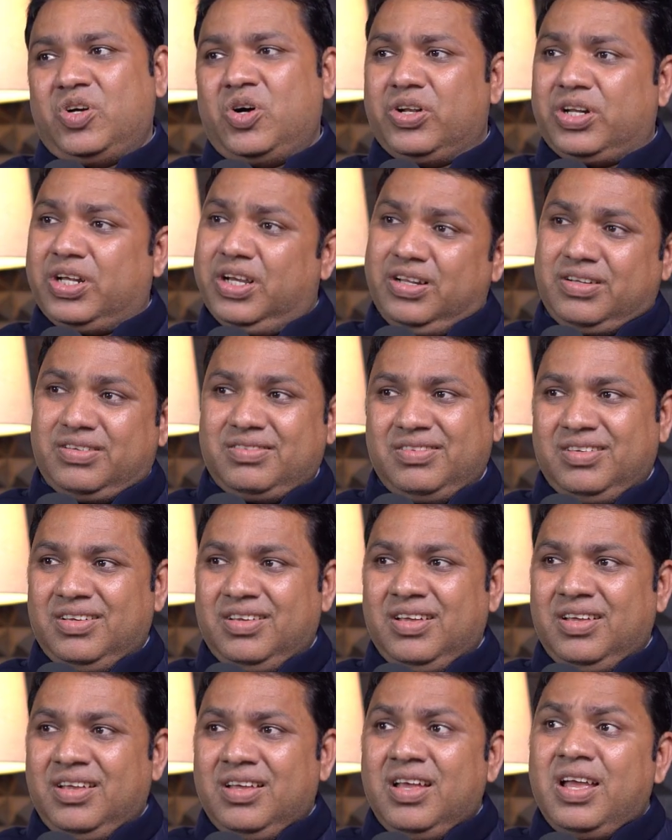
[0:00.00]
or her.
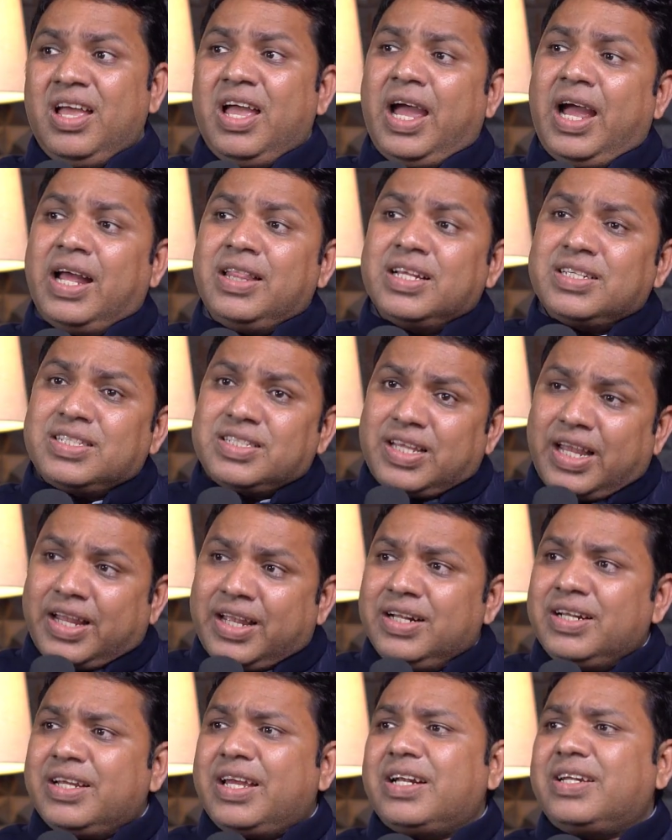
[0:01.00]
And the
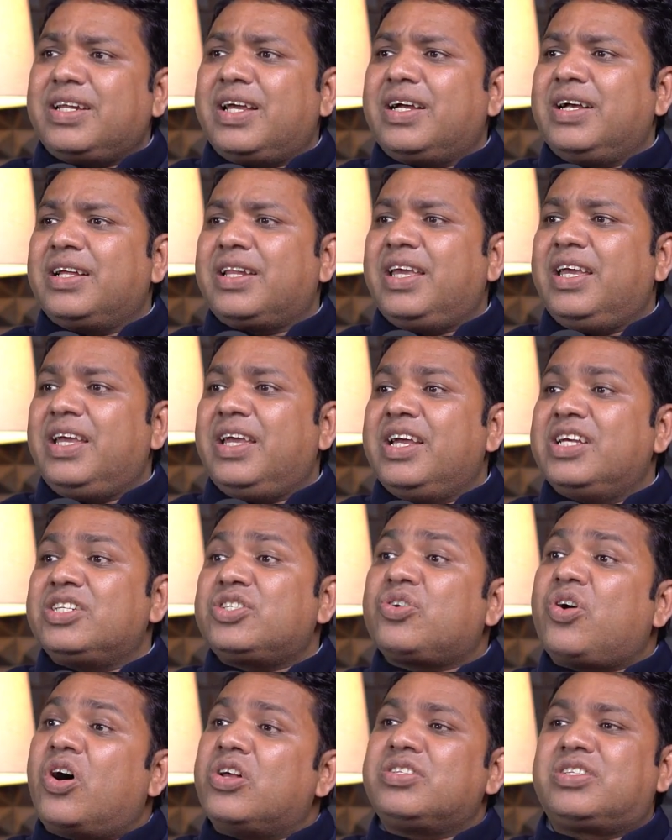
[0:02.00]
second category is
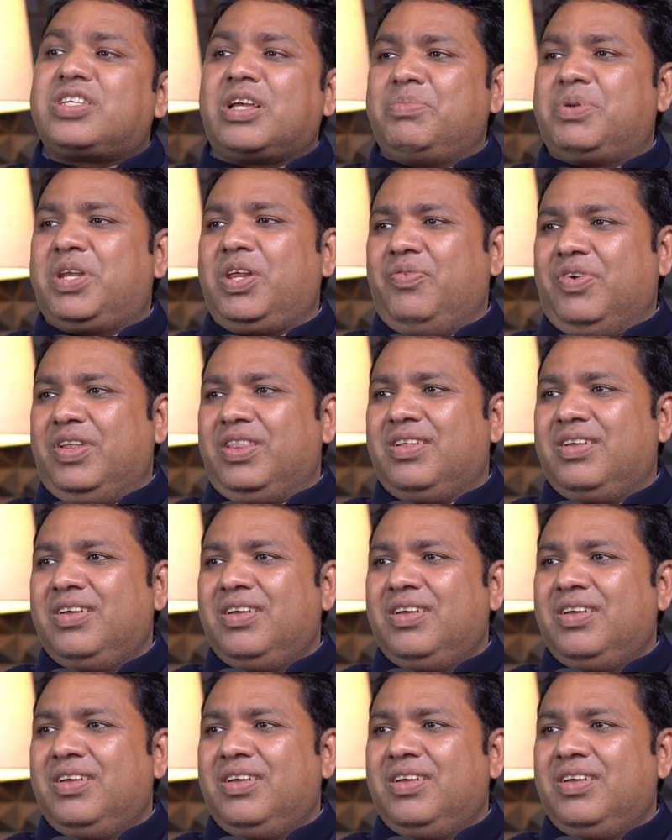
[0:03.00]
concept driven.